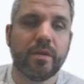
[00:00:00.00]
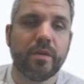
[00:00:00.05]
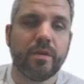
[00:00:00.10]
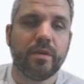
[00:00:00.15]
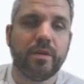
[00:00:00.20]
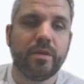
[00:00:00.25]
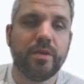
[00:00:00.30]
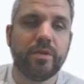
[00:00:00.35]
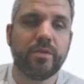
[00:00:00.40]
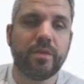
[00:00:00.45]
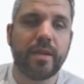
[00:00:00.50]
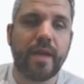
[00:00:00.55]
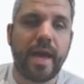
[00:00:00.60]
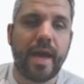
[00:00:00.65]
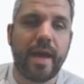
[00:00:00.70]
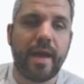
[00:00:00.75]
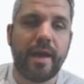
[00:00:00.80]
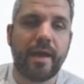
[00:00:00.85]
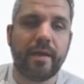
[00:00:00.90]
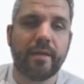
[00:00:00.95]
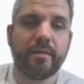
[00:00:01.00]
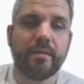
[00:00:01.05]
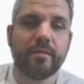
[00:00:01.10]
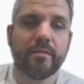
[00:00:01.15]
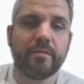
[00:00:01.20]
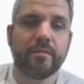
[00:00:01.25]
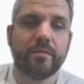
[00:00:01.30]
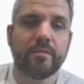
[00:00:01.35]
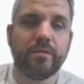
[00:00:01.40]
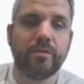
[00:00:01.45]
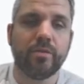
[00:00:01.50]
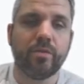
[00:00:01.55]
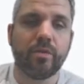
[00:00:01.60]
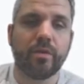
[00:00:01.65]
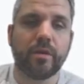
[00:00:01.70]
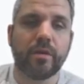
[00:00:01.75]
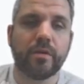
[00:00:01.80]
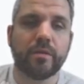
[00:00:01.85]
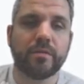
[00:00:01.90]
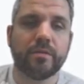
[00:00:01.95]
you can add
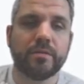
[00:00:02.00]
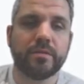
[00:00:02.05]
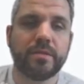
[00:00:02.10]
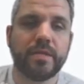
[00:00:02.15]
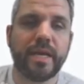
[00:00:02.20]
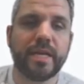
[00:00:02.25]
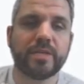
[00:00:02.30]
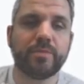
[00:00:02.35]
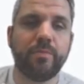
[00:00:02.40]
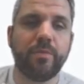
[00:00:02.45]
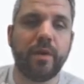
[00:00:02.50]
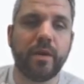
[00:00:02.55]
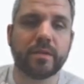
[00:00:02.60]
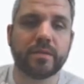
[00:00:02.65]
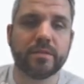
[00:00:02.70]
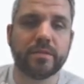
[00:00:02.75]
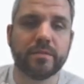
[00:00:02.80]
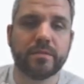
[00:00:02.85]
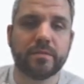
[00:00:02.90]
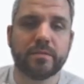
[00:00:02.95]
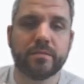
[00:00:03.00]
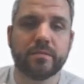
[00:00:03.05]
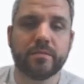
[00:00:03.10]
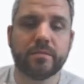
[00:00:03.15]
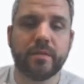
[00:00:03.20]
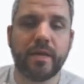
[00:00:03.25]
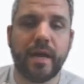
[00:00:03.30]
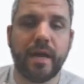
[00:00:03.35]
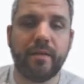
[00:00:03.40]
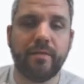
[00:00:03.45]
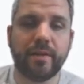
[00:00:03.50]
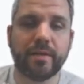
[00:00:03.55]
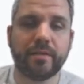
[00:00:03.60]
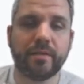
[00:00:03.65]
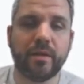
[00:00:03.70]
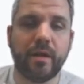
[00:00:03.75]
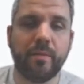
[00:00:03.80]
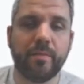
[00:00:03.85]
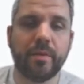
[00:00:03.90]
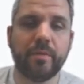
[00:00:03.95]
your text boxes. I like to
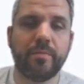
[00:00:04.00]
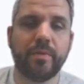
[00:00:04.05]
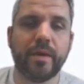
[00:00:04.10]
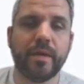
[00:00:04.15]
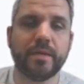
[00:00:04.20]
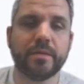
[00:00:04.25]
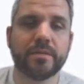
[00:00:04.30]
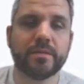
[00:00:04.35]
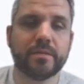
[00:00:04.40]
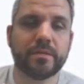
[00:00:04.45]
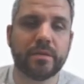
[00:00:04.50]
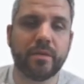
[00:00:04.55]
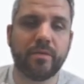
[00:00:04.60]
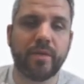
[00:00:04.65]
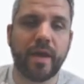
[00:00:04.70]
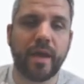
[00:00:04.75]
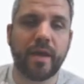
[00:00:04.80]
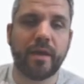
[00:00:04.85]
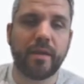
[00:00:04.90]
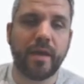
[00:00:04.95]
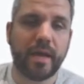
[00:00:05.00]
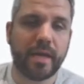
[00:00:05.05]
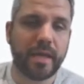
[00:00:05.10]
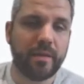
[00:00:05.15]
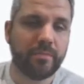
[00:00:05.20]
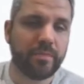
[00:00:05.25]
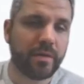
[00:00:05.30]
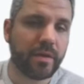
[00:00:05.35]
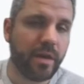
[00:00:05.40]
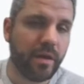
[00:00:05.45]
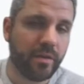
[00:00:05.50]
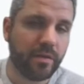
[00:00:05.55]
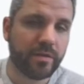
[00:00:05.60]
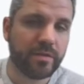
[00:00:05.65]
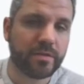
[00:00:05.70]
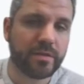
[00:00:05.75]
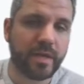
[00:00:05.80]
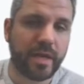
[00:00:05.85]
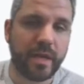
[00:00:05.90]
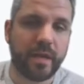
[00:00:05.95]
copy and paste so that I keep the
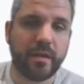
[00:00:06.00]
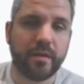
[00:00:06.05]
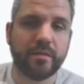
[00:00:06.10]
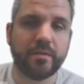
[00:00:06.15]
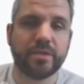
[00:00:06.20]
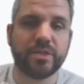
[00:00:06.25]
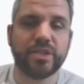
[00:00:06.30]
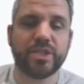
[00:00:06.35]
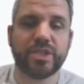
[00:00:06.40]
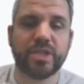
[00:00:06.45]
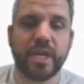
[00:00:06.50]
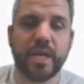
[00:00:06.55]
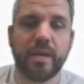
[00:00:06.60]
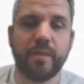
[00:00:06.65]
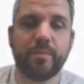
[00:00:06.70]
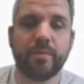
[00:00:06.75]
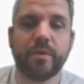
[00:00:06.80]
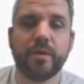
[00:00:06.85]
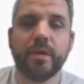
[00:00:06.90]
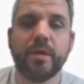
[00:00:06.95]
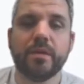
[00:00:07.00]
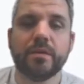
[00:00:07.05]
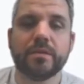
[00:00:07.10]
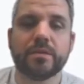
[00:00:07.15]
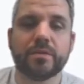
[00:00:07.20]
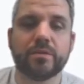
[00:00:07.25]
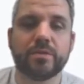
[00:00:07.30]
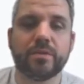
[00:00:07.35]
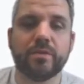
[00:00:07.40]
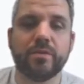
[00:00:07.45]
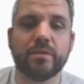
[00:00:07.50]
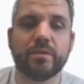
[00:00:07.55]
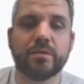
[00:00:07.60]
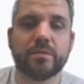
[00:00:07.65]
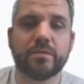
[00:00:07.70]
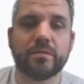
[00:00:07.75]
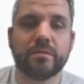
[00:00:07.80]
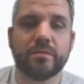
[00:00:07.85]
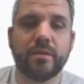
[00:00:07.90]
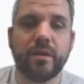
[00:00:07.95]
colors and the shape so
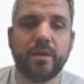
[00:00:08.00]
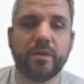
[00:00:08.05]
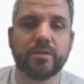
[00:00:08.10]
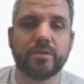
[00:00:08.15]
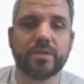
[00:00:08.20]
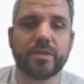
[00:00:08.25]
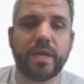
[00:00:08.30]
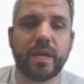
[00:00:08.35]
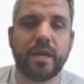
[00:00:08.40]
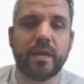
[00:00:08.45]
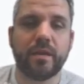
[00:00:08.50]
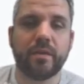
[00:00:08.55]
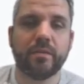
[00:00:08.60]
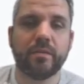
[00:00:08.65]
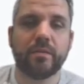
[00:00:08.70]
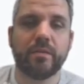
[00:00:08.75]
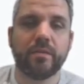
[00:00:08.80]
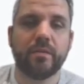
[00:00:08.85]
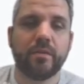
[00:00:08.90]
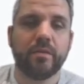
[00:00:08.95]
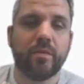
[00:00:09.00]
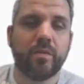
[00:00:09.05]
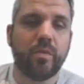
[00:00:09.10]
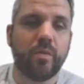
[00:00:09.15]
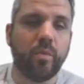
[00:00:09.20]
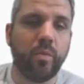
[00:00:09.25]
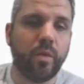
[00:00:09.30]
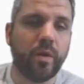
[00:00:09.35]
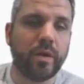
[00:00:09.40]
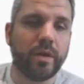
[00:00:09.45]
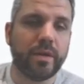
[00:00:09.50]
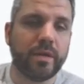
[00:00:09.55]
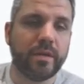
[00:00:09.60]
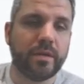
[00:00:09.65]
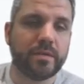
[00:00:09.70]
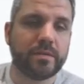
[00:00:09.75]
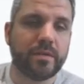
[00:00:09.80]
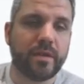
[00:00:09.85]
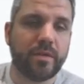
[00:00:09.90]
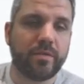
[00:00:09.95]
students understand what it
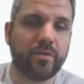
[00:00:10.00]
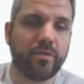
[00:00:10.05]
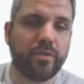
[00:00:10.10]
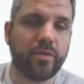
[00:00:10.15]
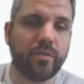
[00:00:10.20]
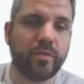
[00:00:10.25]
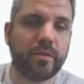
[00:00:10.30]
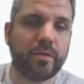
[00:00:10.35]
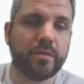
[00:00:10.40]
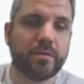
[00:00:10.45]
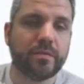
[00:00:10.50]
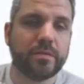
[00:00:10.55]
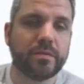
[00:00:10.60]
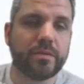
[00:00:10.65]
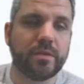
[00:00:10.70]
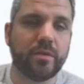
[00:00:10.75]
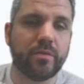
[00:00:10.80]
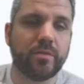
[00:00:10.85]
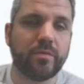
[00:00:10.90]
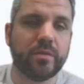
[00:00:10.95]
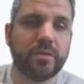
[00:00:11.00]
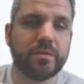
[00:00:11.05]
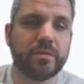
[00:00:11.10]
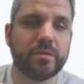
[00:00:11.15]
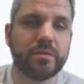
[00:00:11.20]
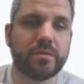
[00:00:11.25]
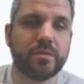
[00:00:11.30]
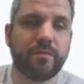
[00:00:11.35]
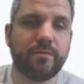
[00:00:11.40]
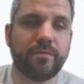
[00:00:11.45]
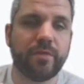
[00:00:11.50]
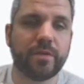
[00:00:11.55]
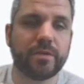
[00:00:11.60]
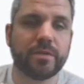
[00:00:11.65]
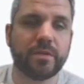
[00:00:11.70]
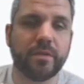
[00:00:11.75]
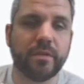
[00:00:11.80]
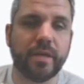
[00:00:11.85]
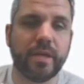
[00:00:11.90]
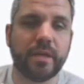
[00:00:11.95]
is that they're doing. So this is the first
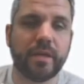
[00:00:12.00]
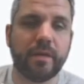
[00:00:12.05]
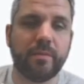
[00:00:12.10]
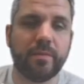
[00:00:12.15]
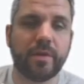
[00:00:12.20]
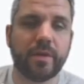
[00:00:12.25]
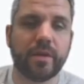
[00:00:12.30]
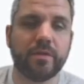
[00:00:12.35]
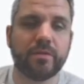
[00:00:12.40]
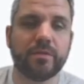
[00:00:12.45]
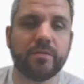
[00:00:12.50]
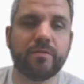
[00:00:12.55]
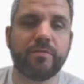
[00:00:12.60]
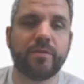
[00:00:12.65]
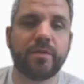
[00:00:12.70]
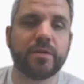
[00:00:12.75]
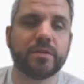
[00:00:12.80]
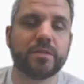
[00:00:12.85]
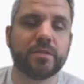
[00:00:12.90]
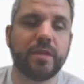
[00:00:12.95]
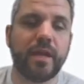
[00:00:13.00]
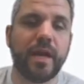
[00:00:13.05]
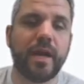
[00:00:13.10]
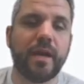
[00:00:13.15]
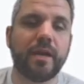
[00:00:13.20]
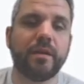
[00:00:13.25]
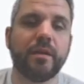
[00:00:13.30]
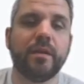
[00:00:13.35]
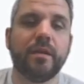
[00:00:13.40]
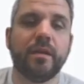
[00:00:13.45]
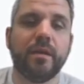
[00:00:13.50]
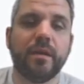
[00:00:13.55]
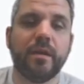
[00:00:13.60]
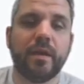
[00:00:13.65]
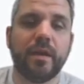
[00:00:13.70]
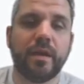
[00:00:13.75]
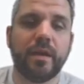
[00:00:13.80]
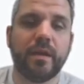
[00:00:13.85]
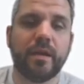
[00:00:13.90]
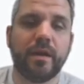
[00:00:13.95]
link. I'm going to go to the first slide,
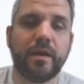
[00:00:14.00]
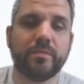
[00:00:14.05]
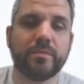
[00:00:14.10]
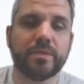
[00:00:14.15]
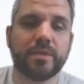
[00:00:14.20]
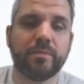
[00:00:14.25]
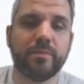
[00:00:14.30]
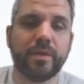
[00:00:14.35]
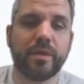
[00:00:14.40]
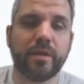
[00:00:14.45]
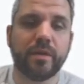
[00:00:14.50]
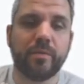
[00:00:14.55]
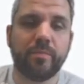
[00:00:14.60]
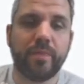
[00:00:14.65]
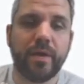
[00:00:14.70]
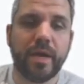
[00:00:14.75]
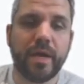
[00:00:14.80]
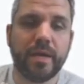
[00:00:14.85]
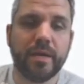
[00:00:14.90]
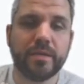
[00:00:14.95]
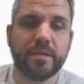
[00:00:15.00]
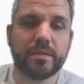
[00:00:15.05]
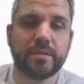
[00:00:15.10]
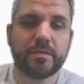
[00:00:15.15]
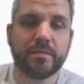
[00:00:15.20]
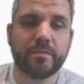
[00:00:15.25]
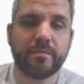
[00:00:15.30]
and I'm simply going to paste